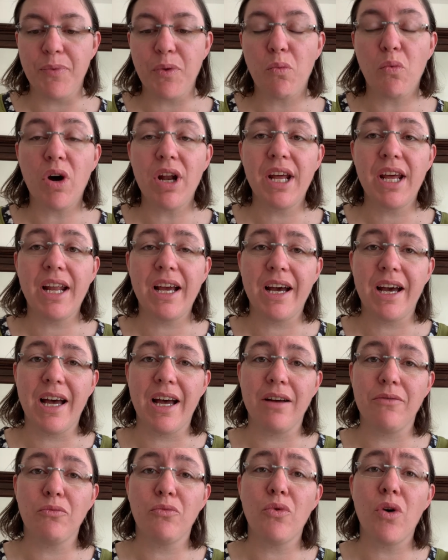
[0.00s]
One, and a,
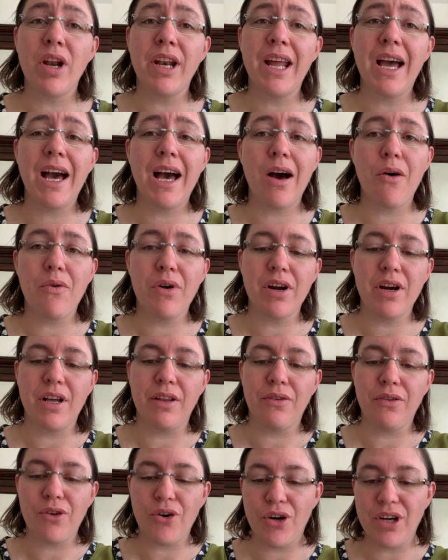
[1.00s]
1 hour
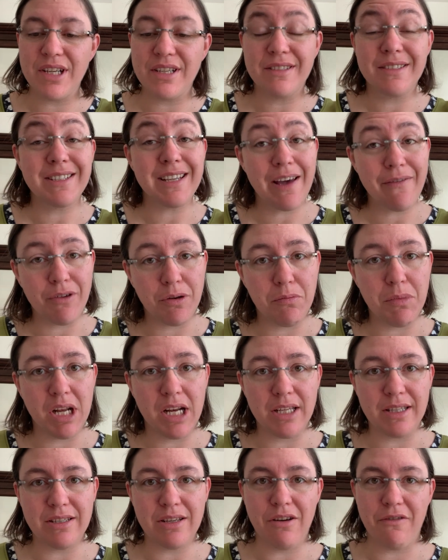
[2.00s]
and 37
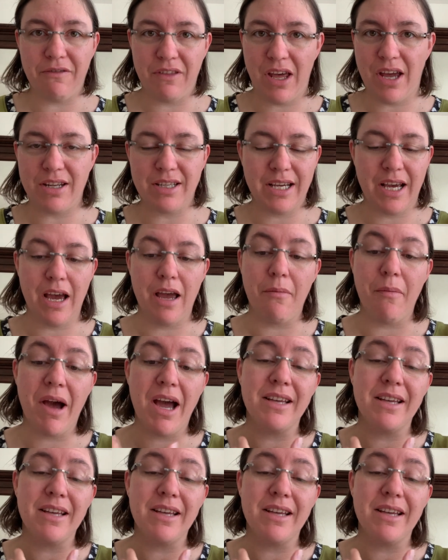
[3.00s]
minutes of that time